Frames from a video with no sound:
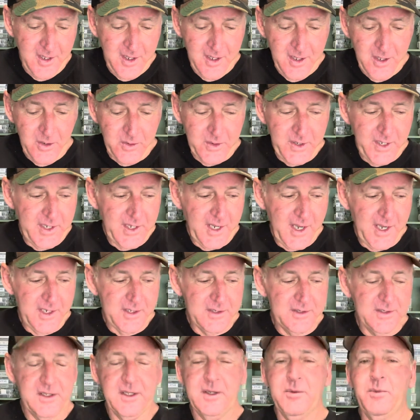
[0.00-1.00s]
Okay
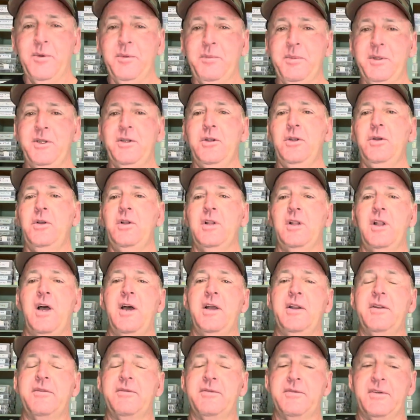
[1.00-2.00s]
guys, we've been doing a
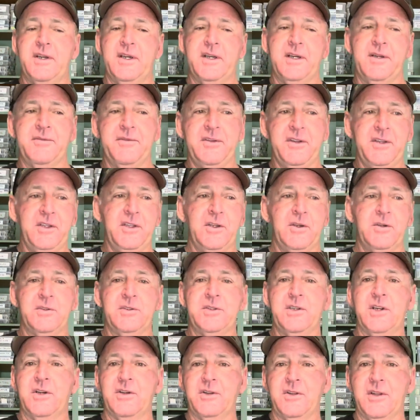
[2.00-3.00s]
lot of
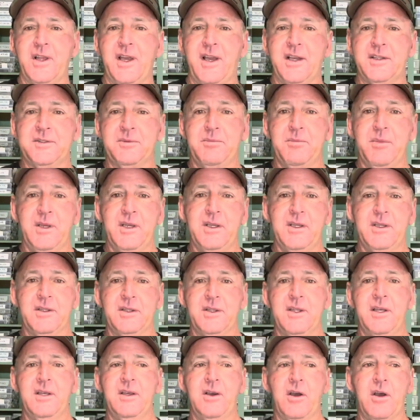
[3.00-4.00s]
videos here the last
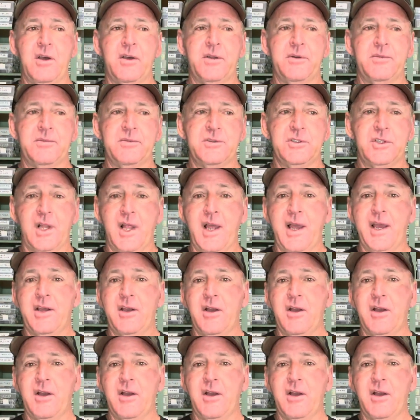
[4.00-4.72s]
month on July,